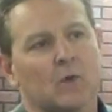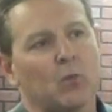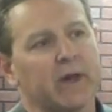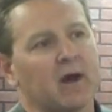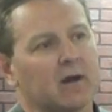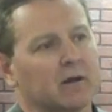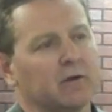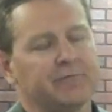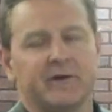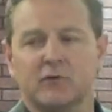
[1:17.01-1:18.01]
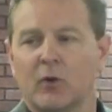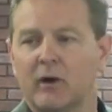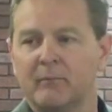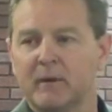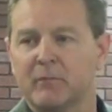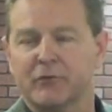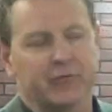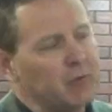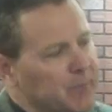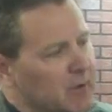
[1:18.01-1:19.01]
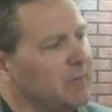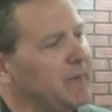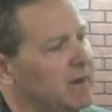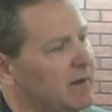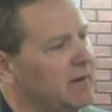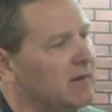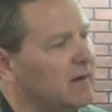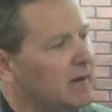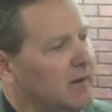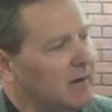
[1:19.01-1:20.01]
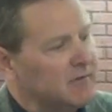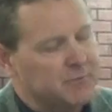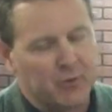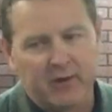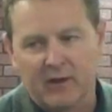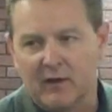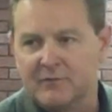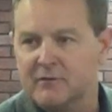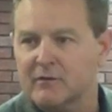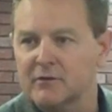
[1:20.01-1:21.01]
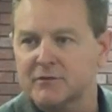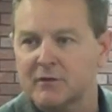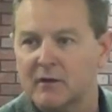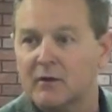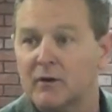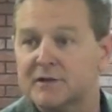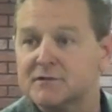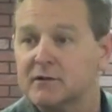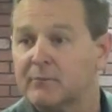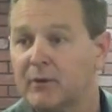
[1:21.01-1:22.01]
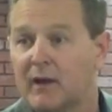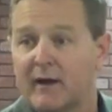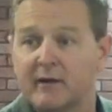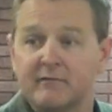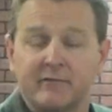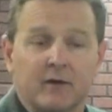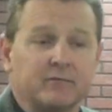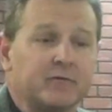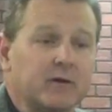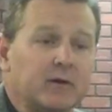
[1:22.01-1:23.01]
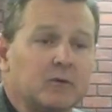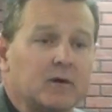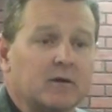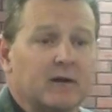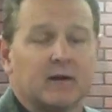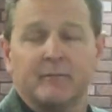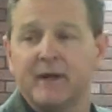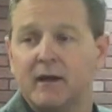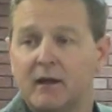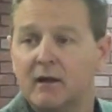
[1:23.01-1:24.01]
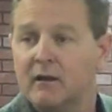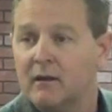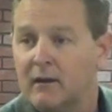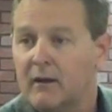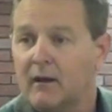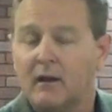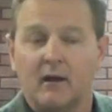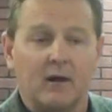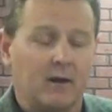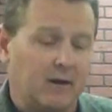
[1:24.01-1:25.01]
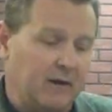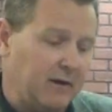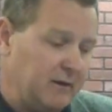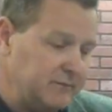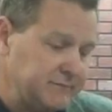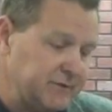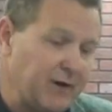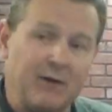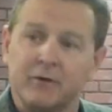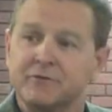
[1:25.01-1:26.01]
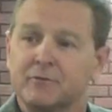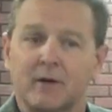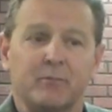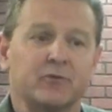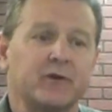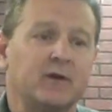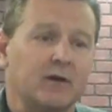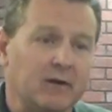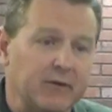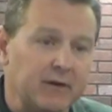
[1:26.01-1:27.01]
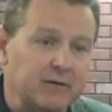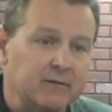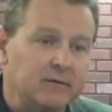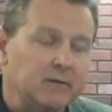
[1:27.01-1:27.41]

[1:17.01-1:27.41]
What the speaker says: We got a goofy 12-member super committee that is pretty constitutionally questionable. I didn't vote for anyone on that committee, and so I wasn't represented on it.